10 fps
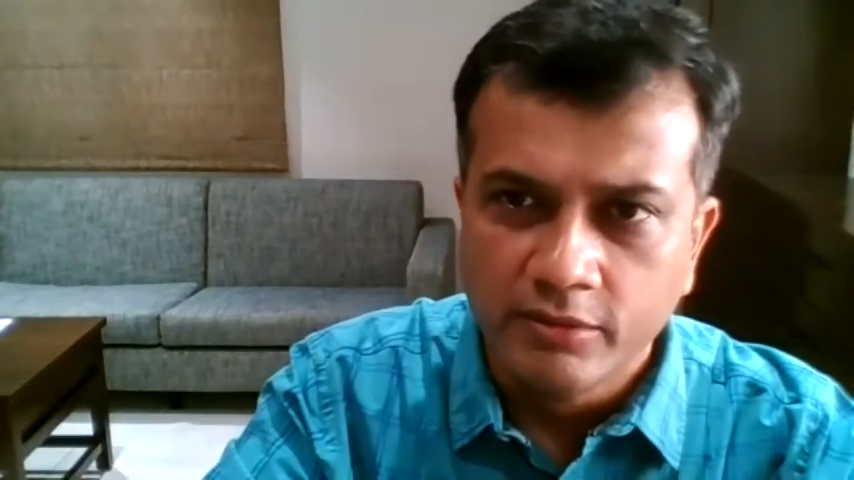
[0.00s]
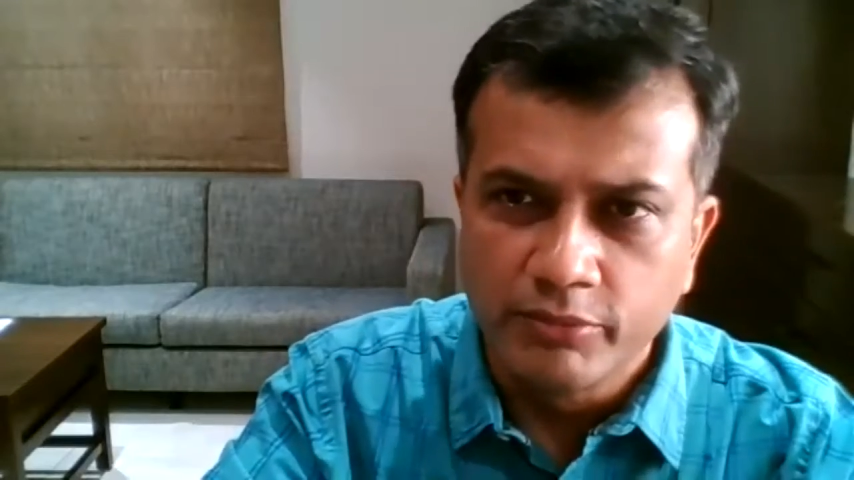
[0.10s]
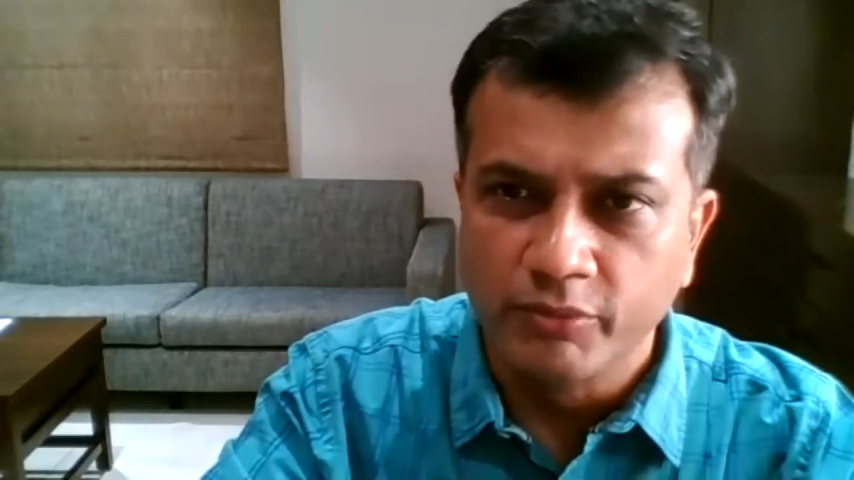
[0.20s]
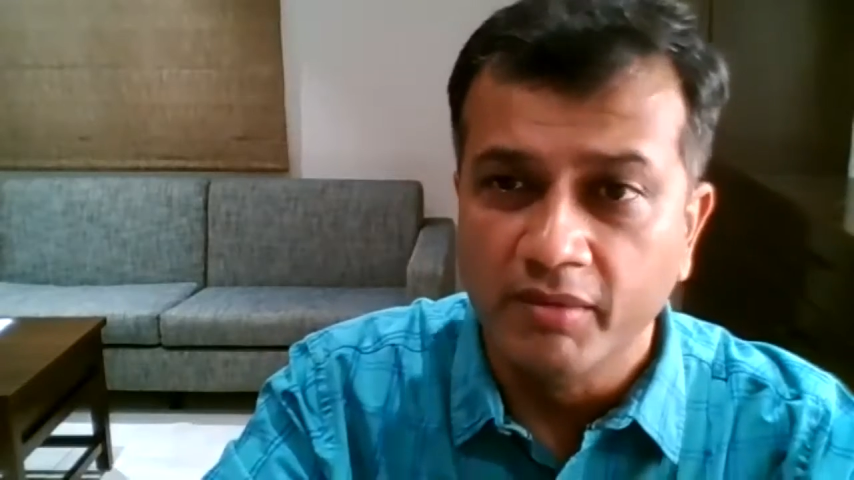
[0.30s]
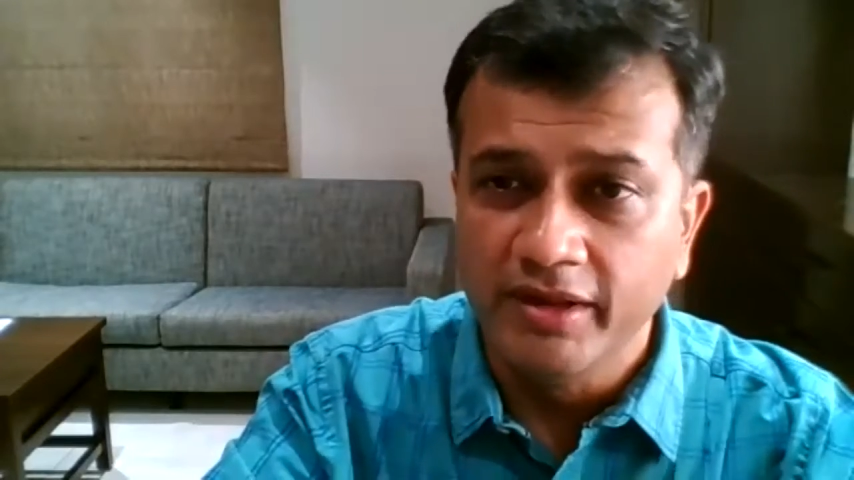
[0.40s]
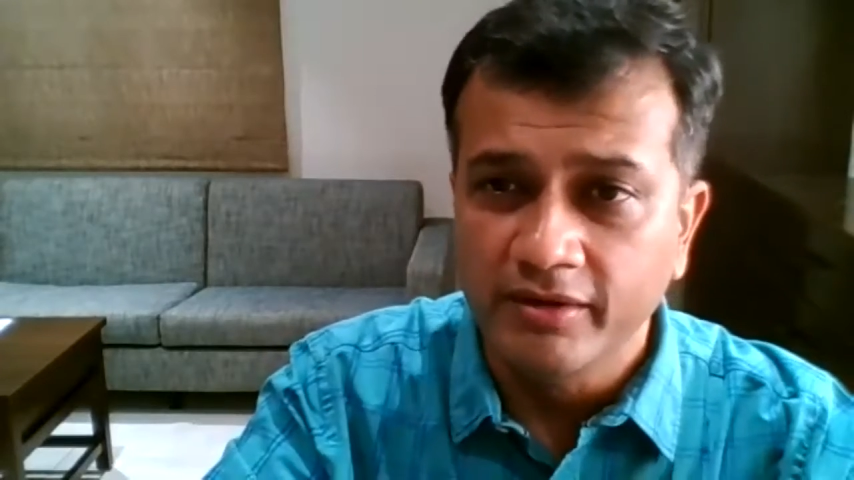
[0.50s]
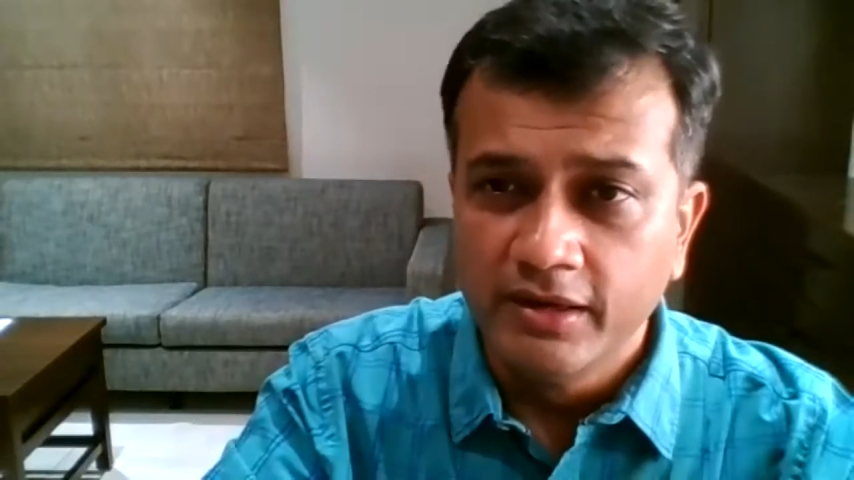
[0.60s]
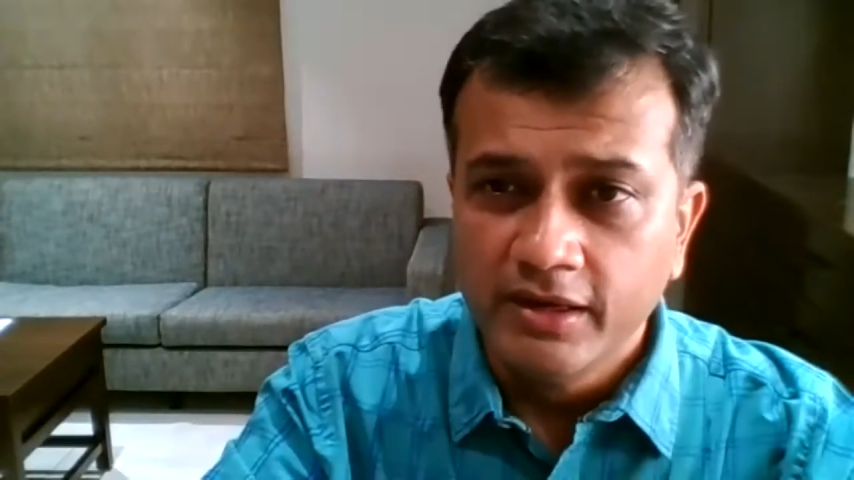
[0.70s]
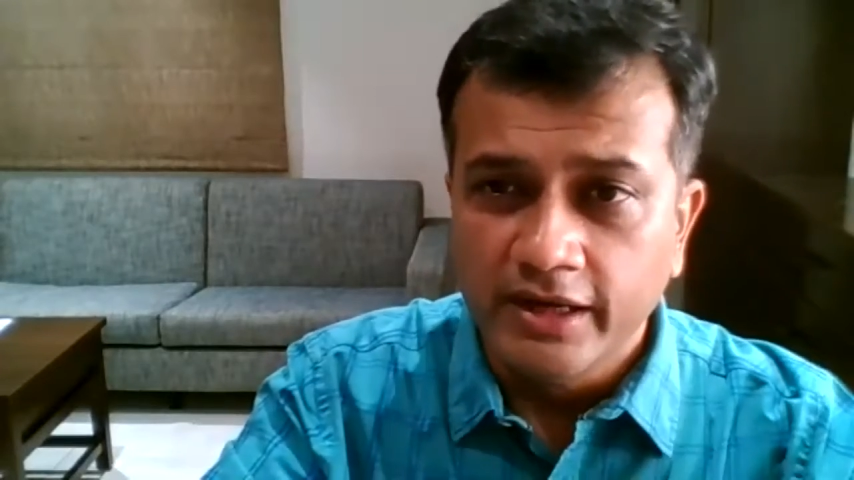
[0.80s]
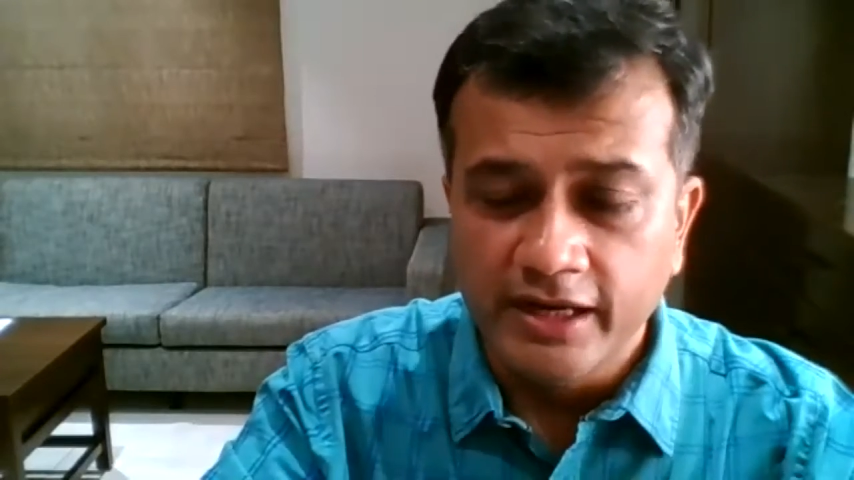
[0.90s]
Probably
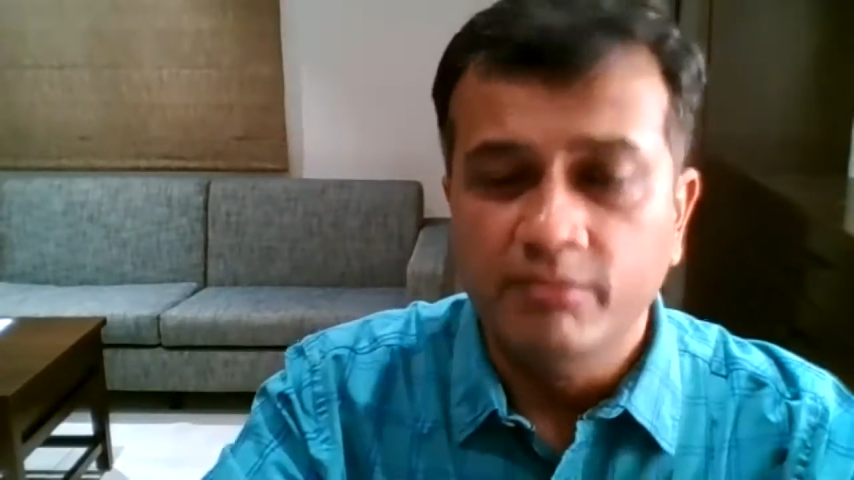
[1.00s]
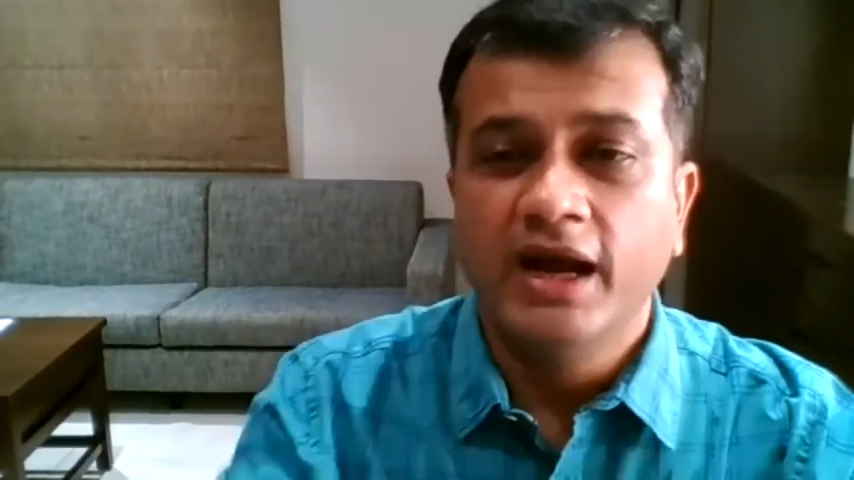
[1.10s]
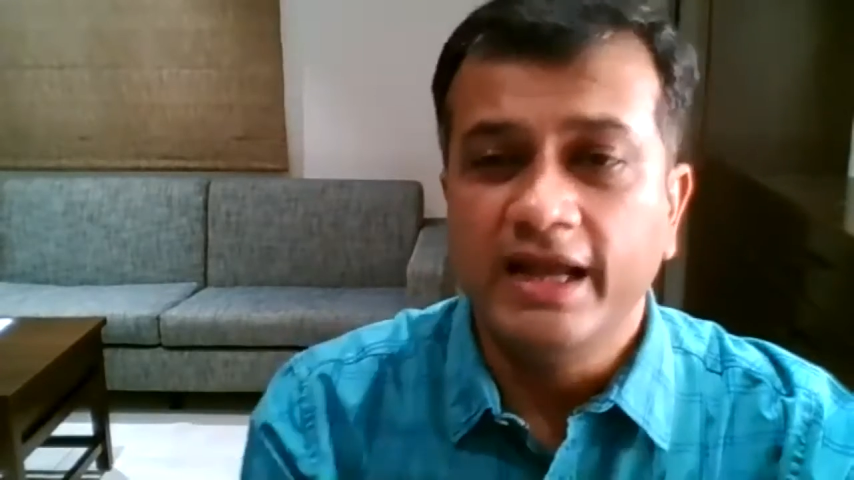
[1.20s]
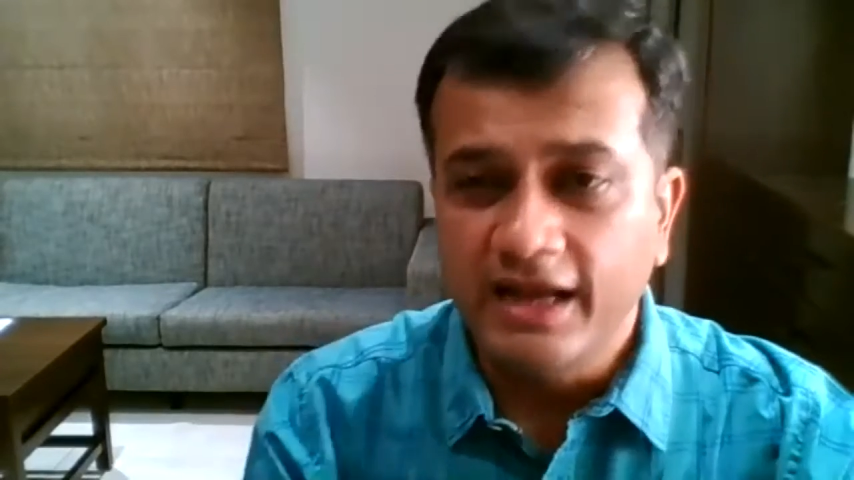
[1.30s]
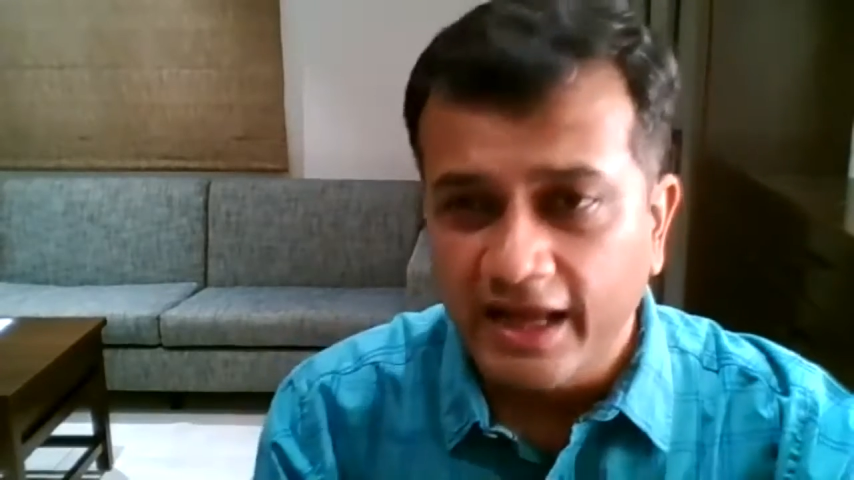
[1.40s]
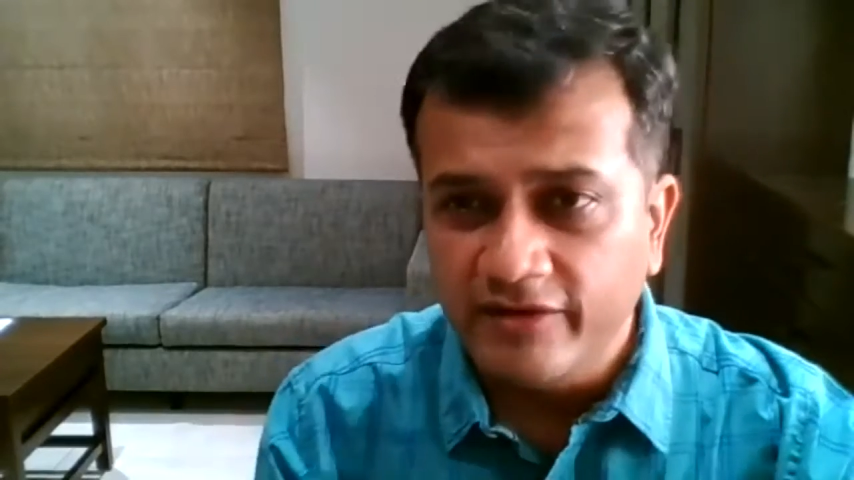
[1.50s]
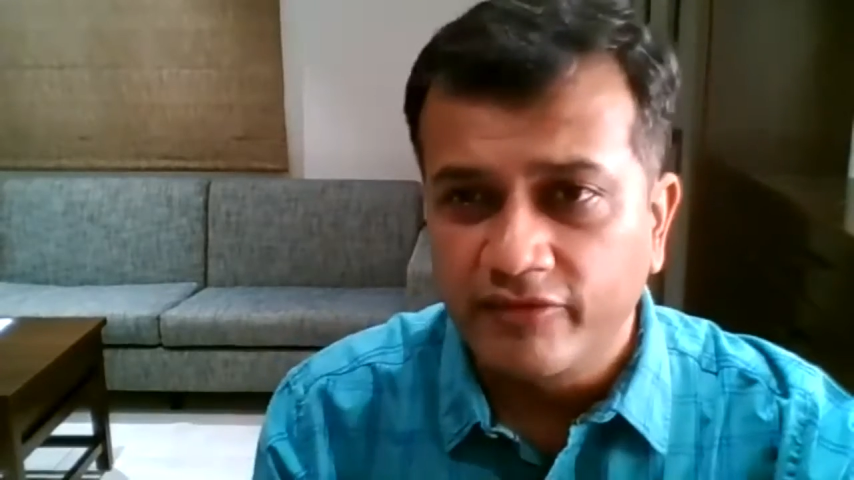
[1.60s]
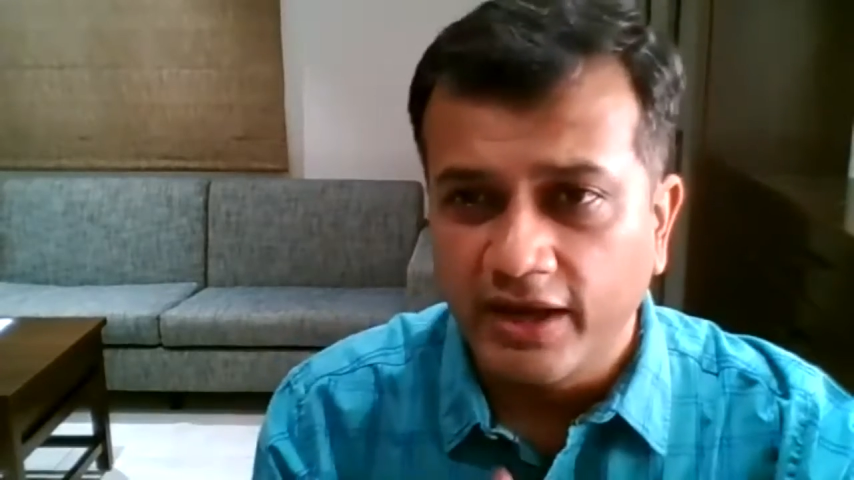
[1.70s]
in my life,